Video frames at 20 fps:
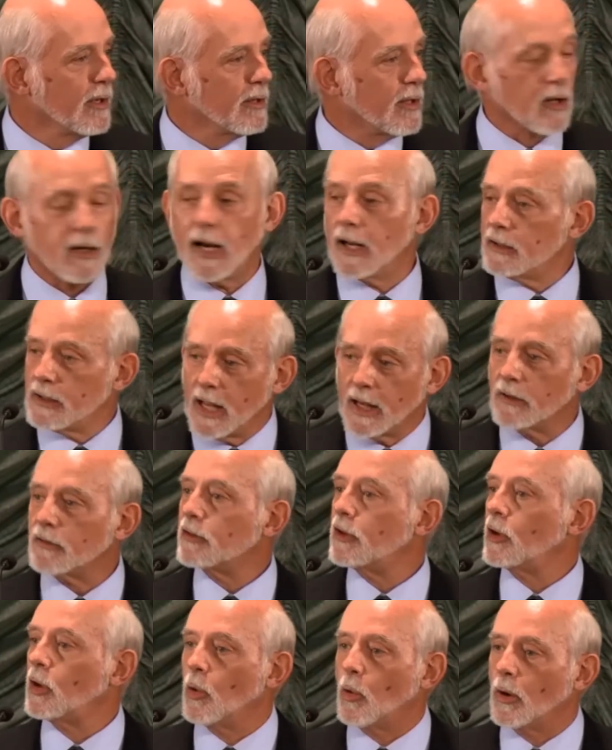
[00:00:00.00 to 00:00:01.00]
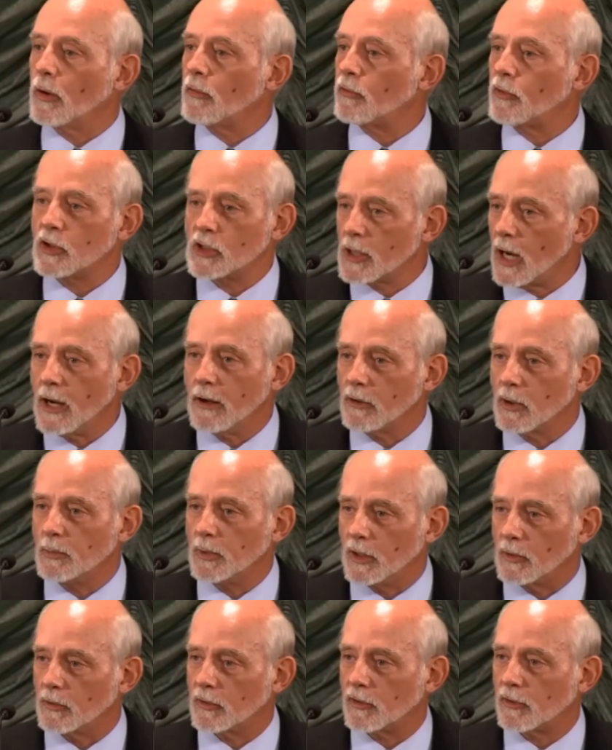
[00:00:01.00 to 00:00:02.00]
They're going to take us to court for child
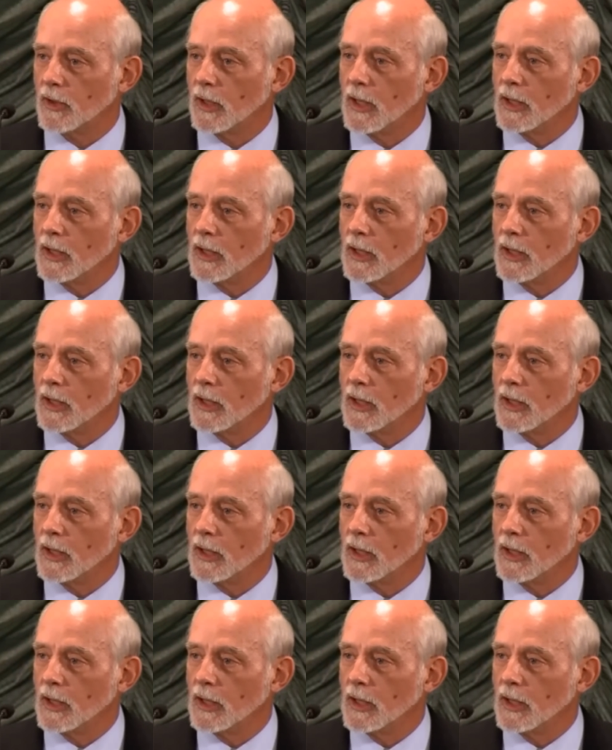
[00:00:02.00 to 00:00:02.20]
abuse.